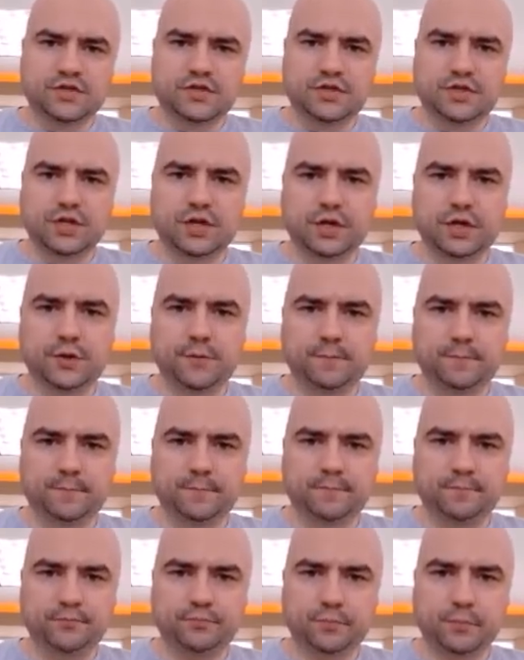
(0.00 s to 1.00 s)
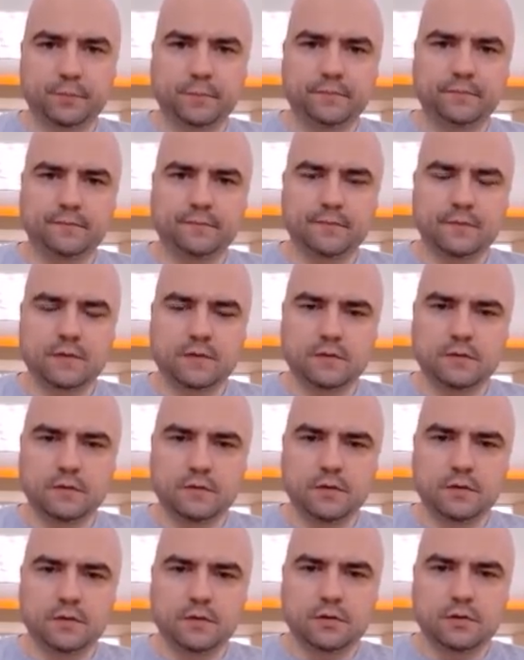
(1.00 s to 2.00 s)
Alright, talk to you later, man.
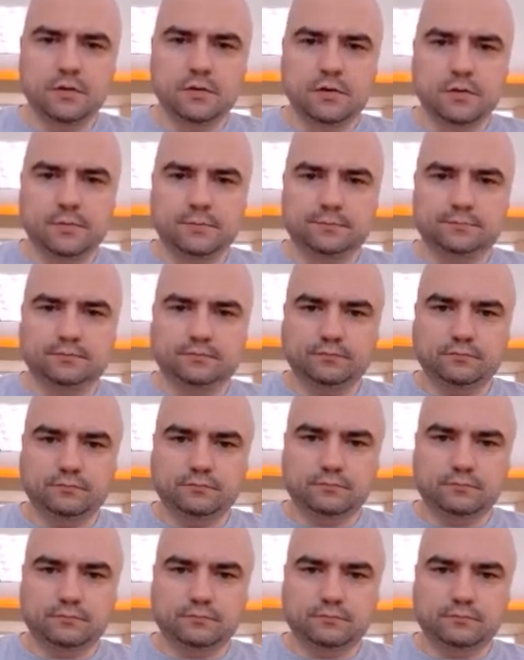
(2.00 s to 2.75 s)
See you.